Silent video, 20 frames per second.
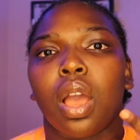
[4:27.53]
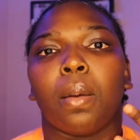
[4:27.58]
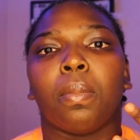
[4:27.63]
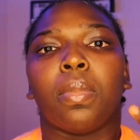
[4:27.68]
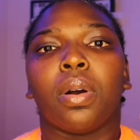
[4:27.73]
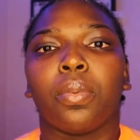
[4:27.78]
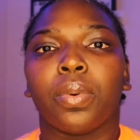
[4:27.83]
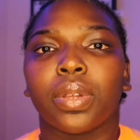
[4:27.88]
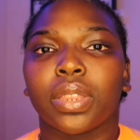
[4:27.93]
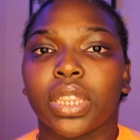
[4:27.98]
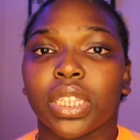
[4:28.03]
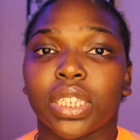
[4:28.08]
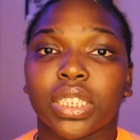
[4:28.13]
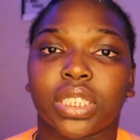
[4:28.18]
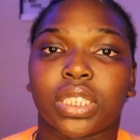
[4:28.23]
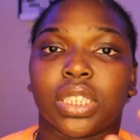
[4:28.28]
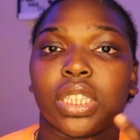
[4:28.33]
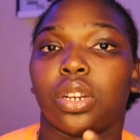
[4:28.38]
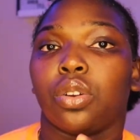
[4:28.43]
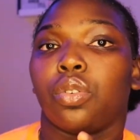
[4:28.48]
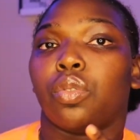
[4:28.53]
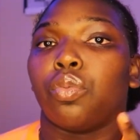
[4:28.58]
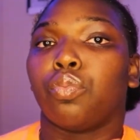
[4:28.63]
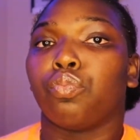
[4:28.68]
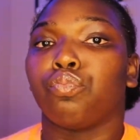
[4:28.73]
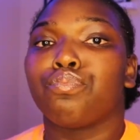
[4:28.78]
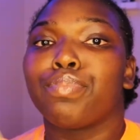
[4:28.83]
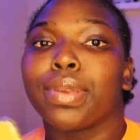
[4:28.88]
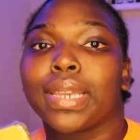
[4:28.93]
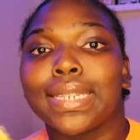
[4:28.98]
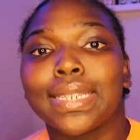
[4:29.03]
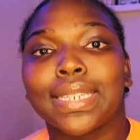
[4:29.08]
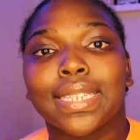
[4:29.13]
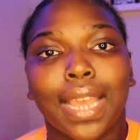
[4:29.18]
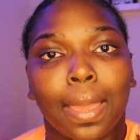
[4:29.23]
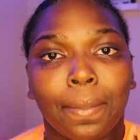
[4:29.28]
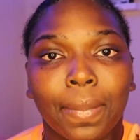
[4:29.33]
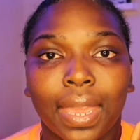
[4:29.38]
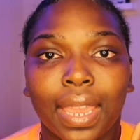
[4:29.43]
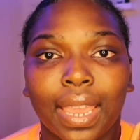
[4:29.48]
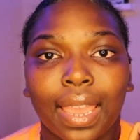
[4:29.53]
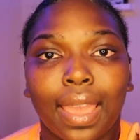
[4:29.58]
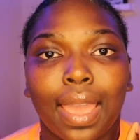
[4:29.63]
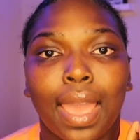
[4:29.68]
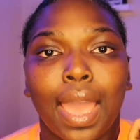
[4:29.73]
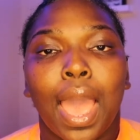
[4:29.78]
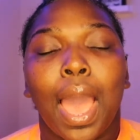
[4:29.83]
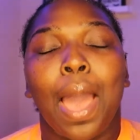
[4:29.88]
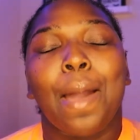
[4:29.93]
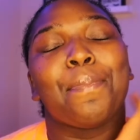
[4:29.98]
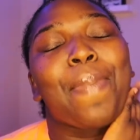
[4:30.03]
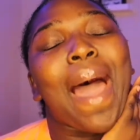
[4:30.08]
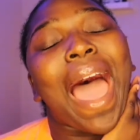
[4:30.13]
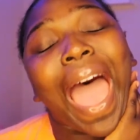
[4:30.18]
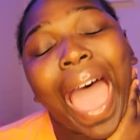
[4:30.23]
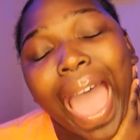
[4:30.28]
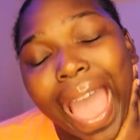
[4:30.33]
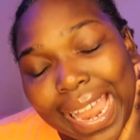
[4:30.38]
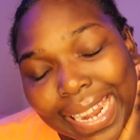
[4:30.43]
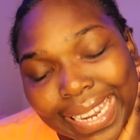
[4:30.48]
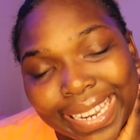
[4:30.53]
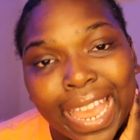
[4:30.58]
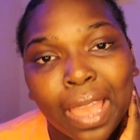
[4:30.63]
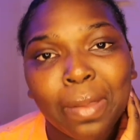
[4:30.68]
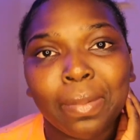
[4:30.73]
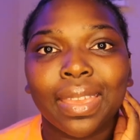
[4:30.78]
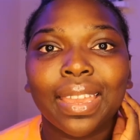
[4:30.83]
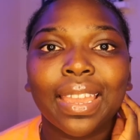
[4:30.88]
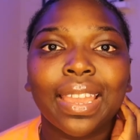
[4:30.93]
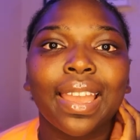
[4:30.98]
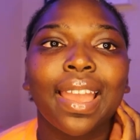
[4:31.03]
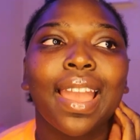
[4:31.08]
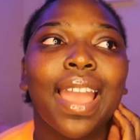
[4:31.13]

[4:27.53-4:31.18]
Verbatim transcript: But with this little pandemic pandemic